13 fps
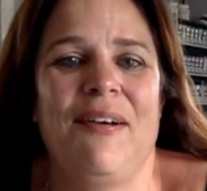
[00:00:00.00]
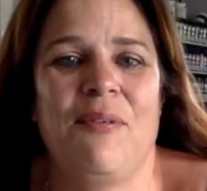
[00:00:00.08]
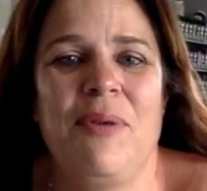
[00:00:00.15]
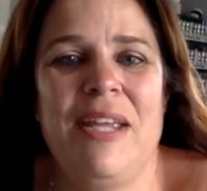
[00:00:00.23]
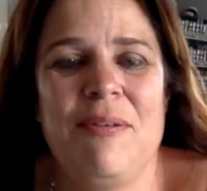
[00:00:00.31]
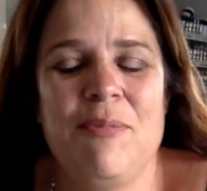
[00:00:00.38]

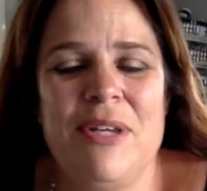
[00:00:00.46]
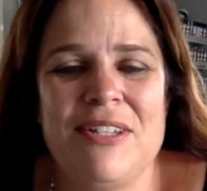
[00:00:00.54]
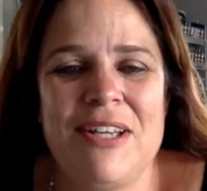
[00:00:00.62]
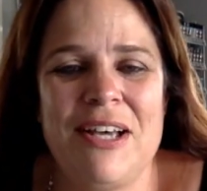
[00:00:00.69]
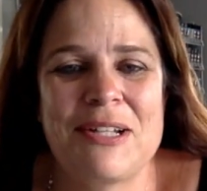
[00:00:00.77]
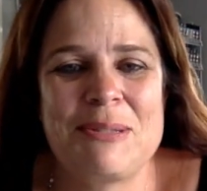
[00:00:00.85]
we, we
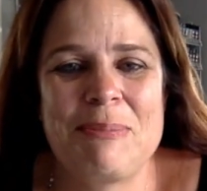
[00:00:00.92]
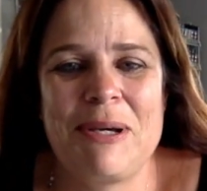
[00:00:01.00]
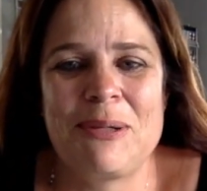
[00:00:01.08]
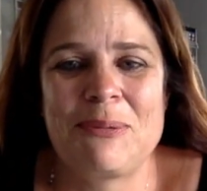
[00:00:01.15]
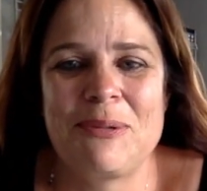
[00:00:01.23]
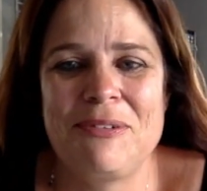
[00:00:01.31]
talked
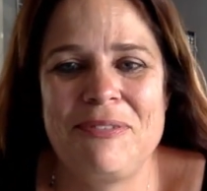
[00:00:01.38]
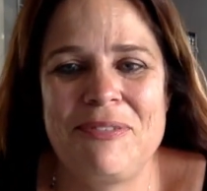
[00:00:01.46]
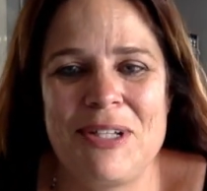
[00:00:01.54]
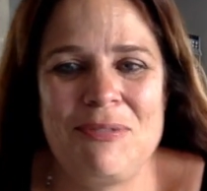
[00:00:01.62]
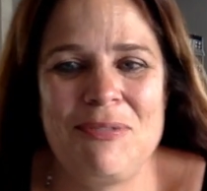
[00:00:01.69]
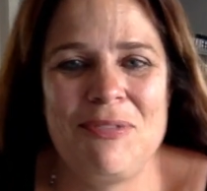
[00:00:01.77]
about a real
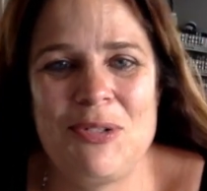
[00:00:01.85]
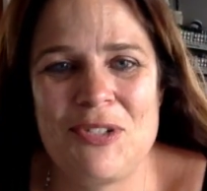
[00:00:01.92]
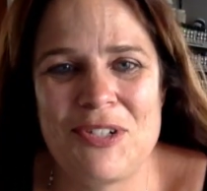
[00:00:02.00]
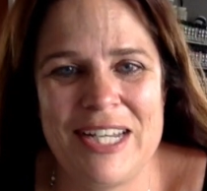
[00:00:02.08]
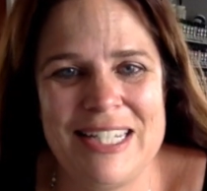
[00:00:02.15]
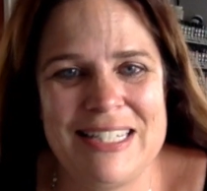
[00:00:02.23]
fun
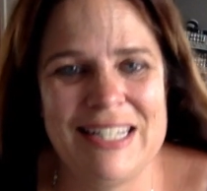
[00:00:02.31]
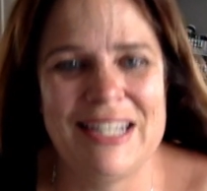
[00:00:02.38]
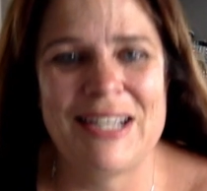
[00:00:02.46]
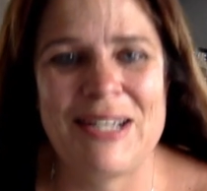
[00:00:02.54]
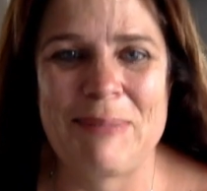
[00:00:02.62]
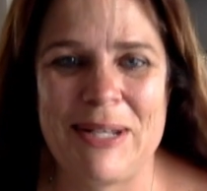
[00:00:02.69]
future
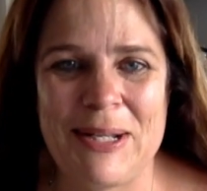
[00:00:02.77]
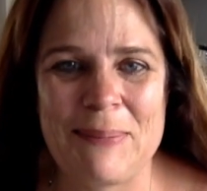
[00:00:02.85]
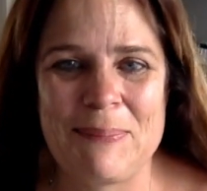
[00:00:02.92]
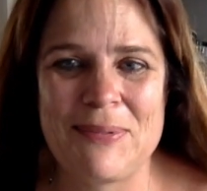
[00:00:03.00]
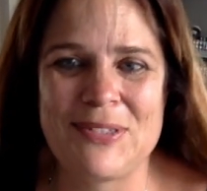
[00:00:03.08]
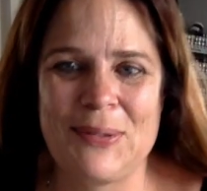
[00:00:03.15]
idea coming up.
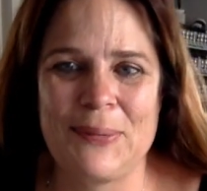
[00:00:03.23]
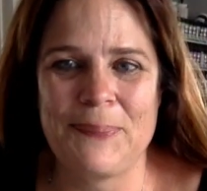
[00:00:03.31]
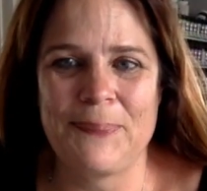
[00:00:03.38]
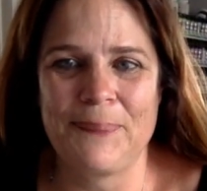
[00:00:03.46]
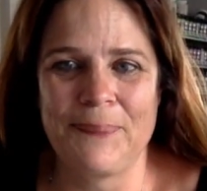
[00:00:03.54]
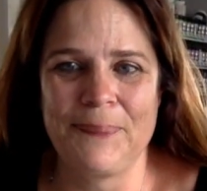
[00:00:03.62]
So.
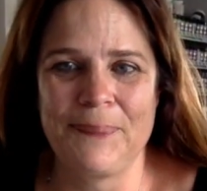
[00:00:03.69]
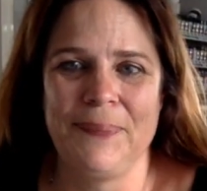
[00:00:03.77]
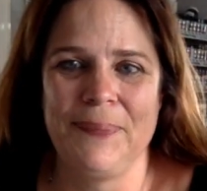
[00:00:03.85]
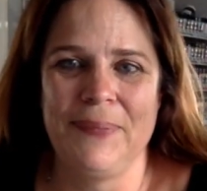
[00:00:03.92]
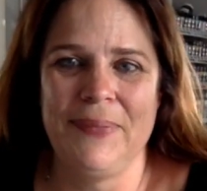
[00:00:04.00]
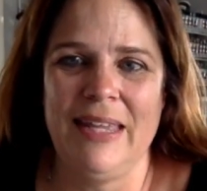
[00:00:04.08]

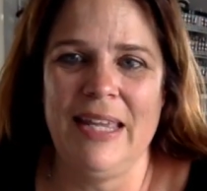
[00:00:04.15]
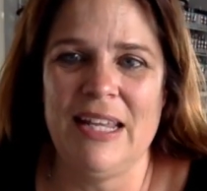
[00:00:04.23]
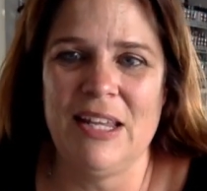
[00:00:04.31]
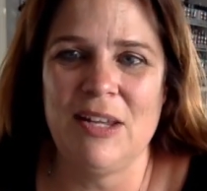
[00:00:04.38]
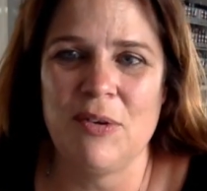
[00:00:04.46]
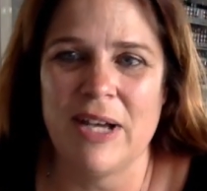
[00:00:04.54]

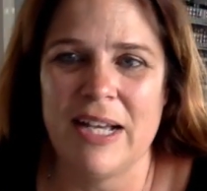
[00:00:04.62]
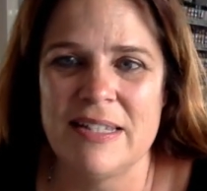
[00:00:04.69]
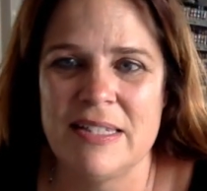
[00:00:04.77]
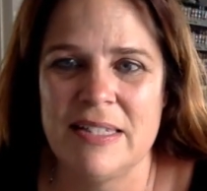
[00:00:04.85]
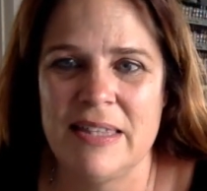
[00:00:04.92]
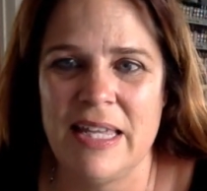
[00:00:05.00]
Thank you
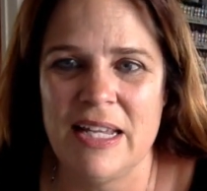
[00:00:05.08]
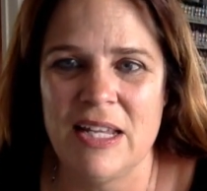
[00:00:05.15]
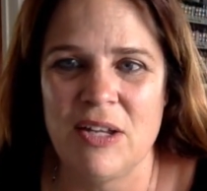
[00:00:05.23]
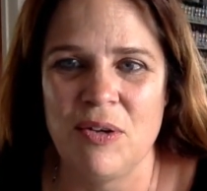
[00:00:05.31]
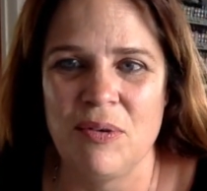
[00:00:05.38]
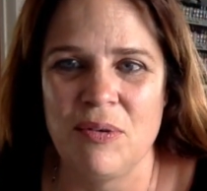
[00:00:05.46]
guys.
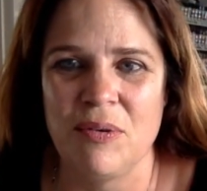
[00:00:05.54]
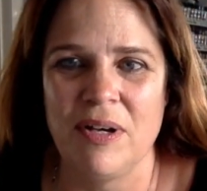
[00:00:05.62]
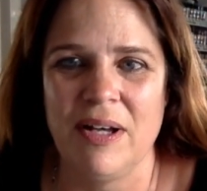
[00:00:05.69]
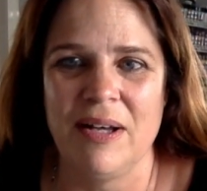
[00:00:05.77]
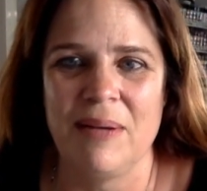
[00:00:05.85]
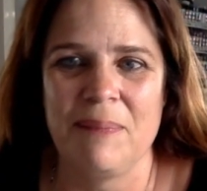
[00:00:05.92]
Thank you.
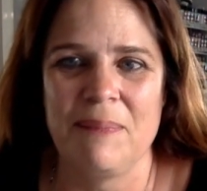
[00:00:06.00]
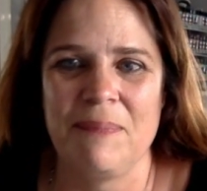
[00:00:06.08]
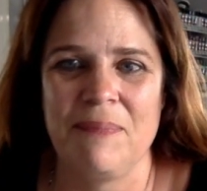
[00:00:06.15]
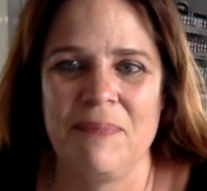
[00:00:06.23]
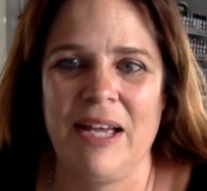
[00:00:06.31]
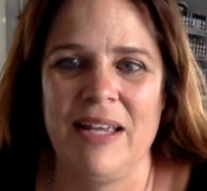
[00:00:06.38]

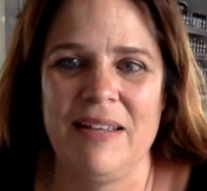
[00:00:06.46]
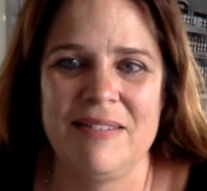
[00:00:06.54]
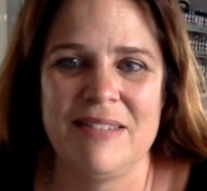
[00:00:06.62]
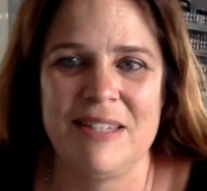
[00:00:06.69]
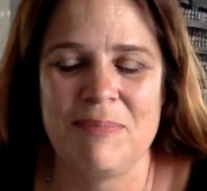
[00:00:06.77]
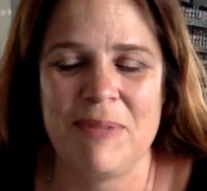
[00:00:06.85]
Um, I
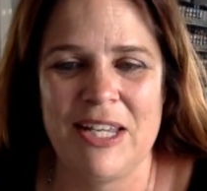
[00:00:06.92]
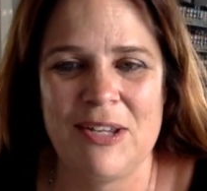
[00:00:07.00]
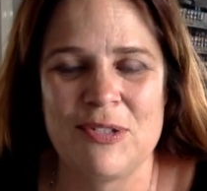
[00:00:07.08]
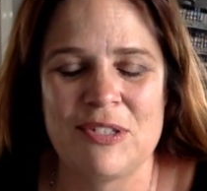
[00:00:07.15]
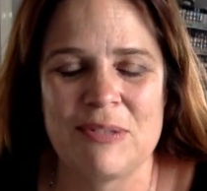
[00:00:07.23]
did make you